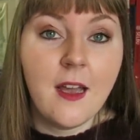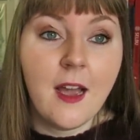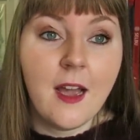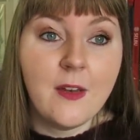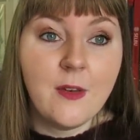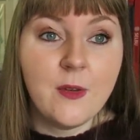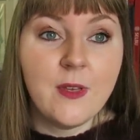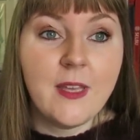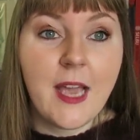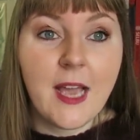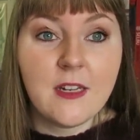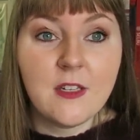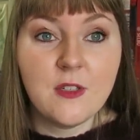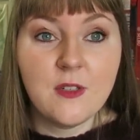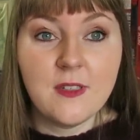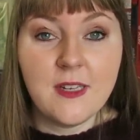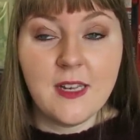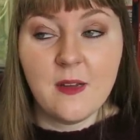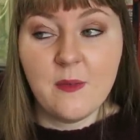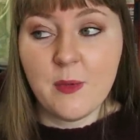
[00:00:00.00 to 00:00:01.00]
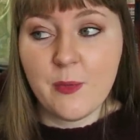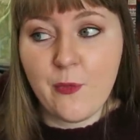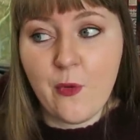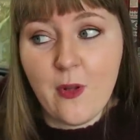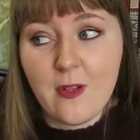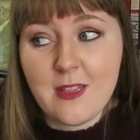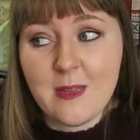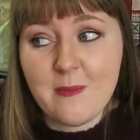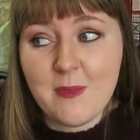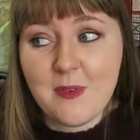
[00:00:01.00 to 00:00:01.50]
And you get to knit with
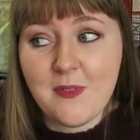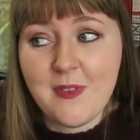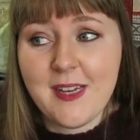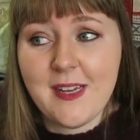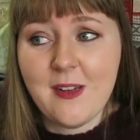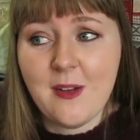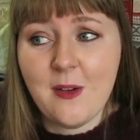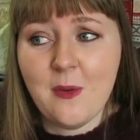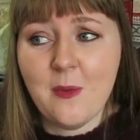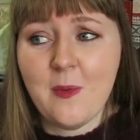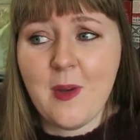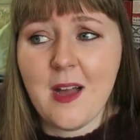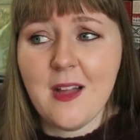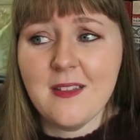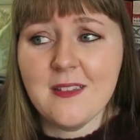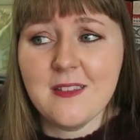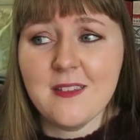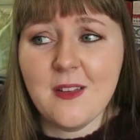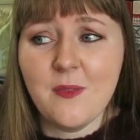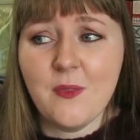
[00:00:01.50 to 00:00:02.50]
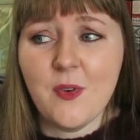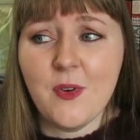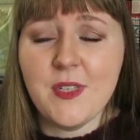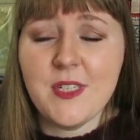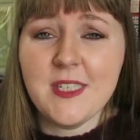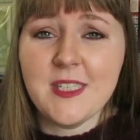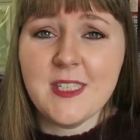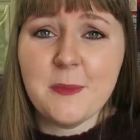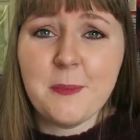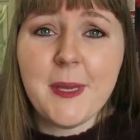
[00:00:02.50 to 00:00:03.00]
Falkland merino whilst
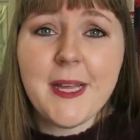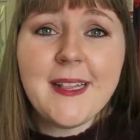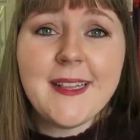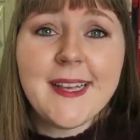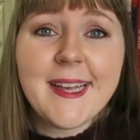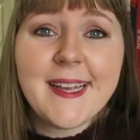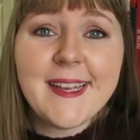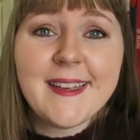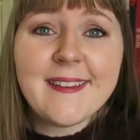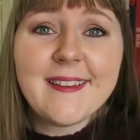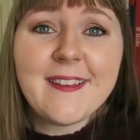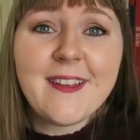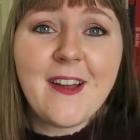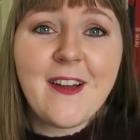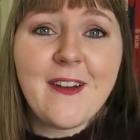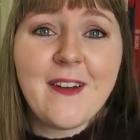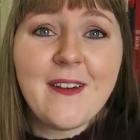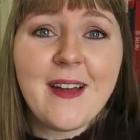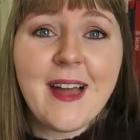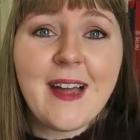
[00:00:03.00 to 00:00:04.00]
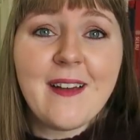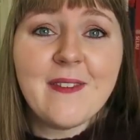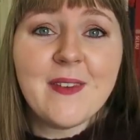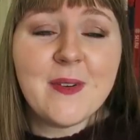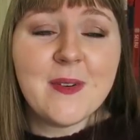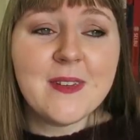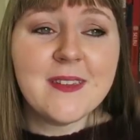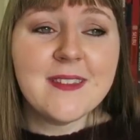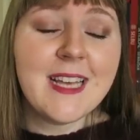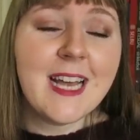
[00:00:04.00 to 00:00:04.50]
avoiding the pilling, so
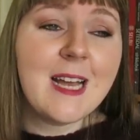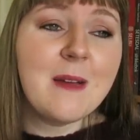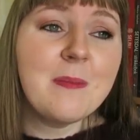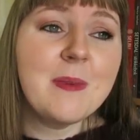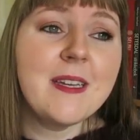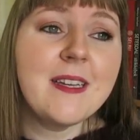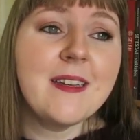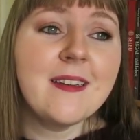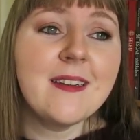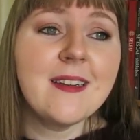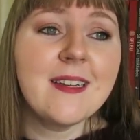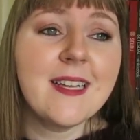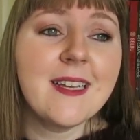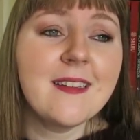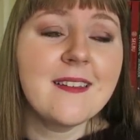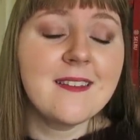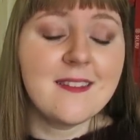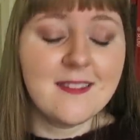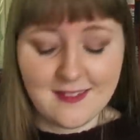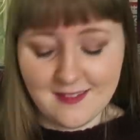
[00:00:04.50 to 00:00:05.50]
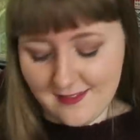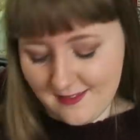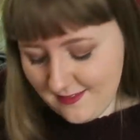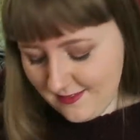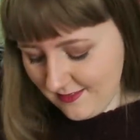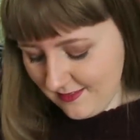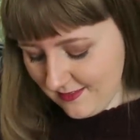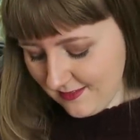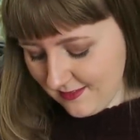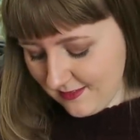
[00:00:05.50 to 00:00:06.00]
everyone's happy again.
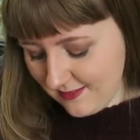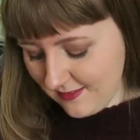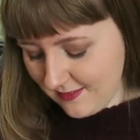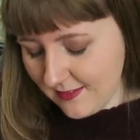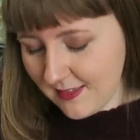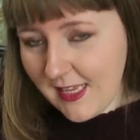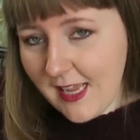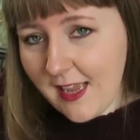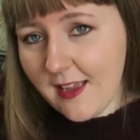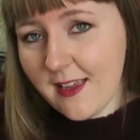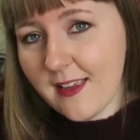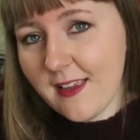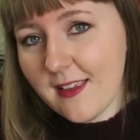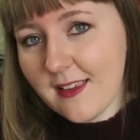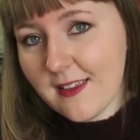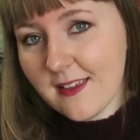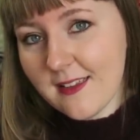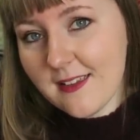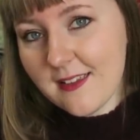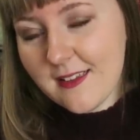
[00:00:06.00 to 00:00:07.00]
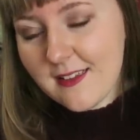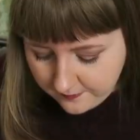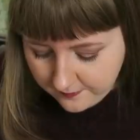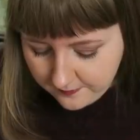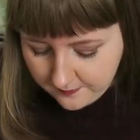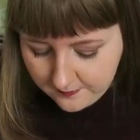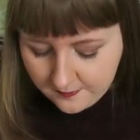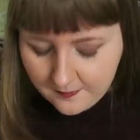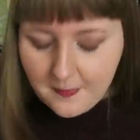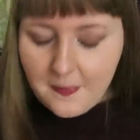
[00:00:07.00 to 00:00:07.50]
Yay.
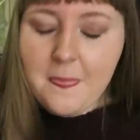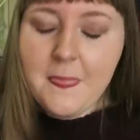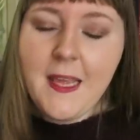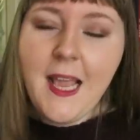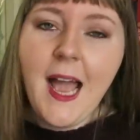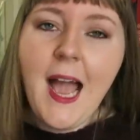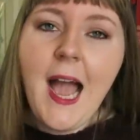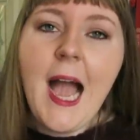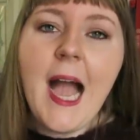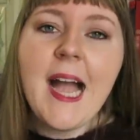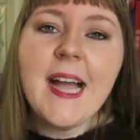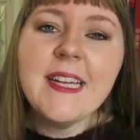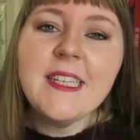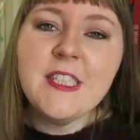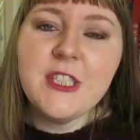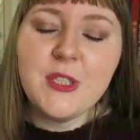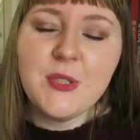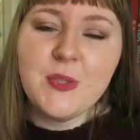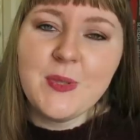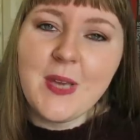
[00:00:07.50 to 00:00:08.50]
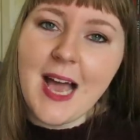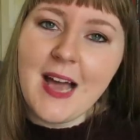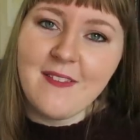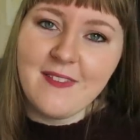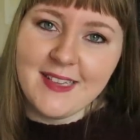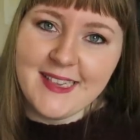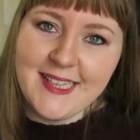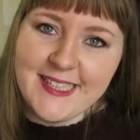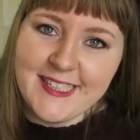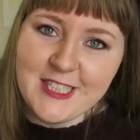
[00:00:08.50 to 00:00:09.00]
I do
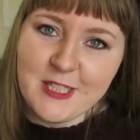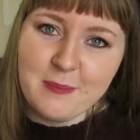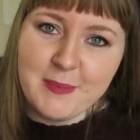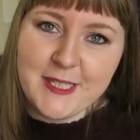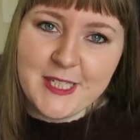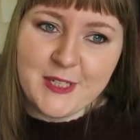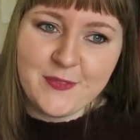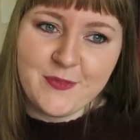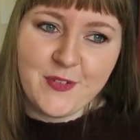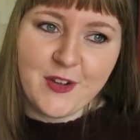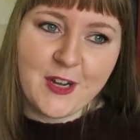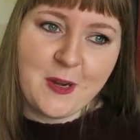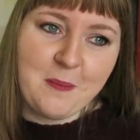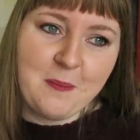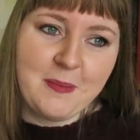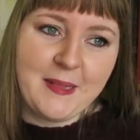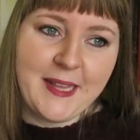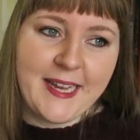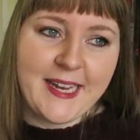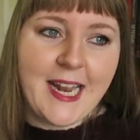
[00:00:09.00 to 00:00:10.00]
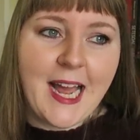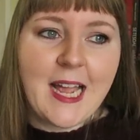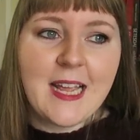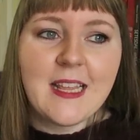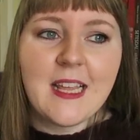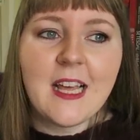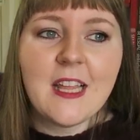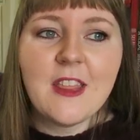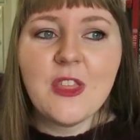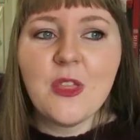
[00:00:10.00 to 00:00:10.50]
have a little bit of a complaint.
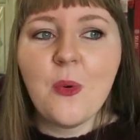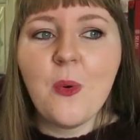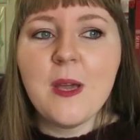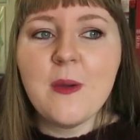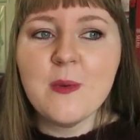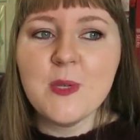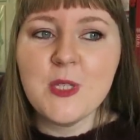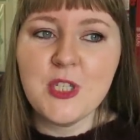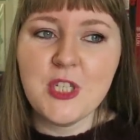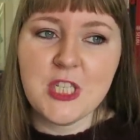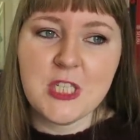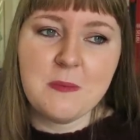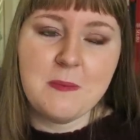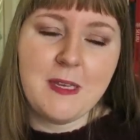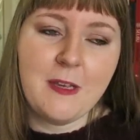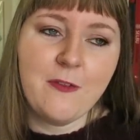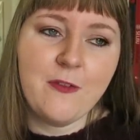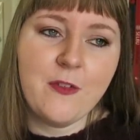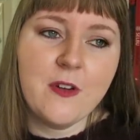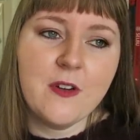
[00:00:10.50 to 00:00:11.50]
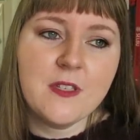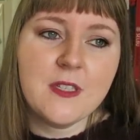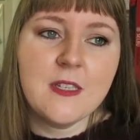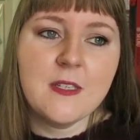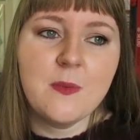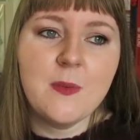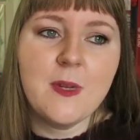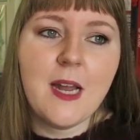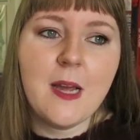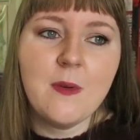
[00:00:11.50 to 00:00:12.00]
I thought it was just me first,
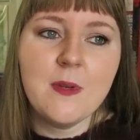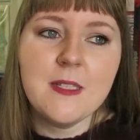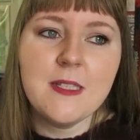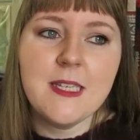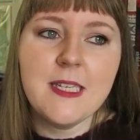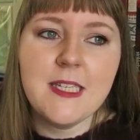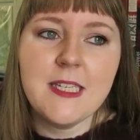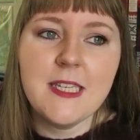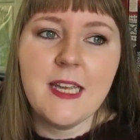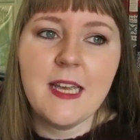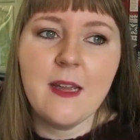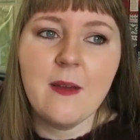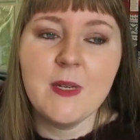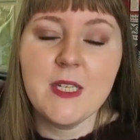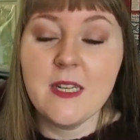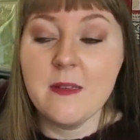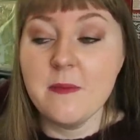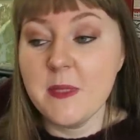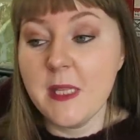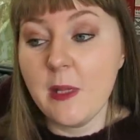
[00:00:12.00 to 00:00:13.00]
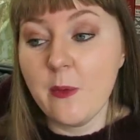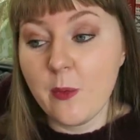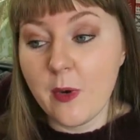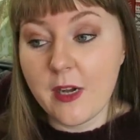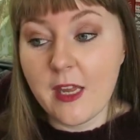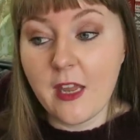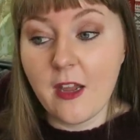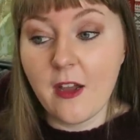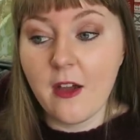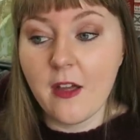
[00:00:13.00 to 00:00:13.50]
because when I was knitting, which I'm still
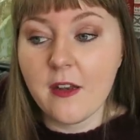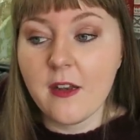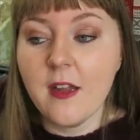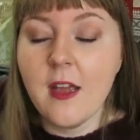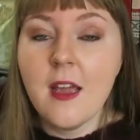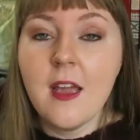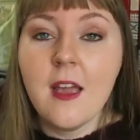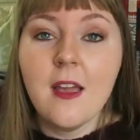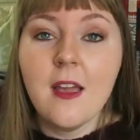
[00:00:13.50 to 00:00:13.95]
working on,